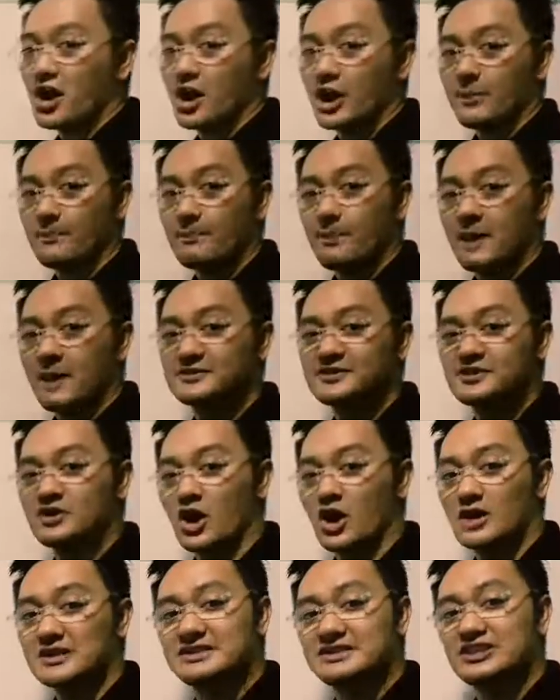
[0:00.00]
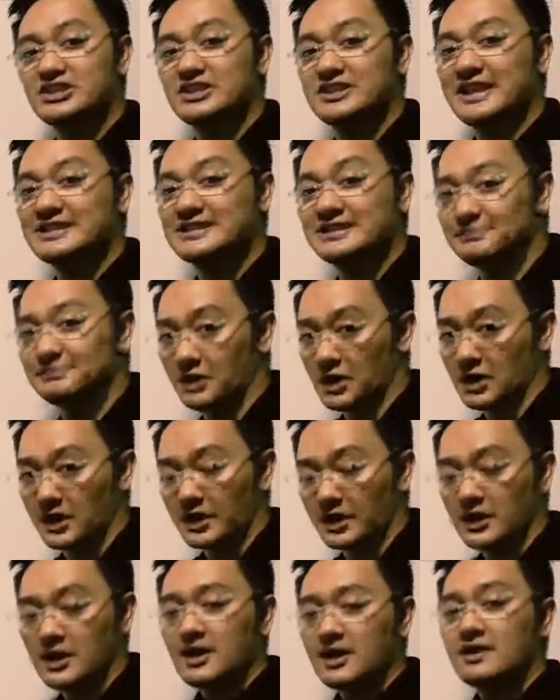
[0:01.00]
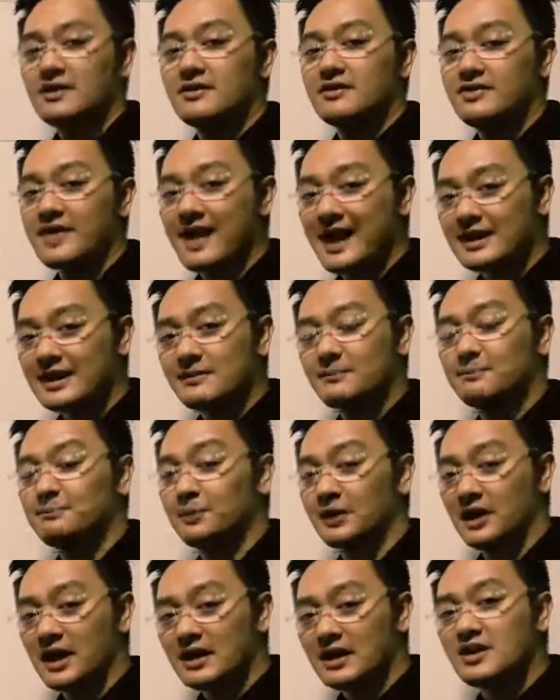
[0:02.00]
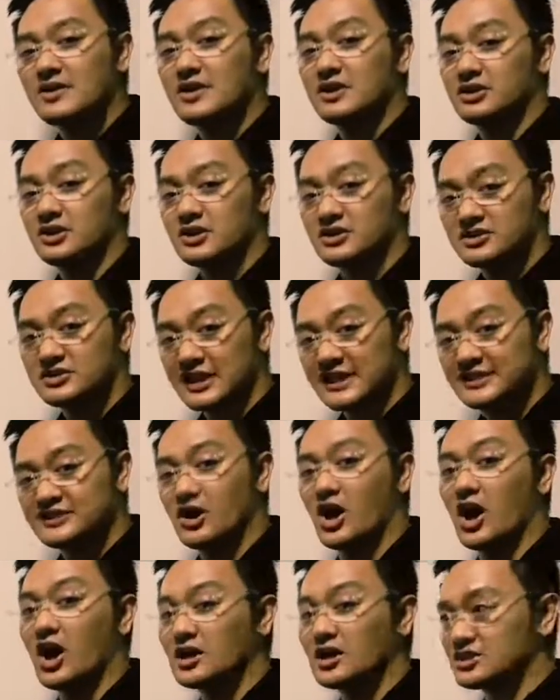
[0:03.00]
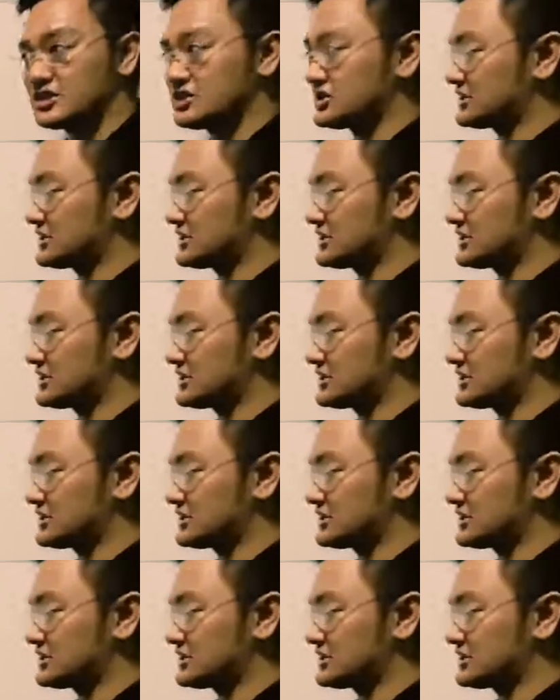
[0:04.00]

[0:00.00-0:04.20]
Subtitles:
side of the heart pumps oxygenated blood, that blood that contains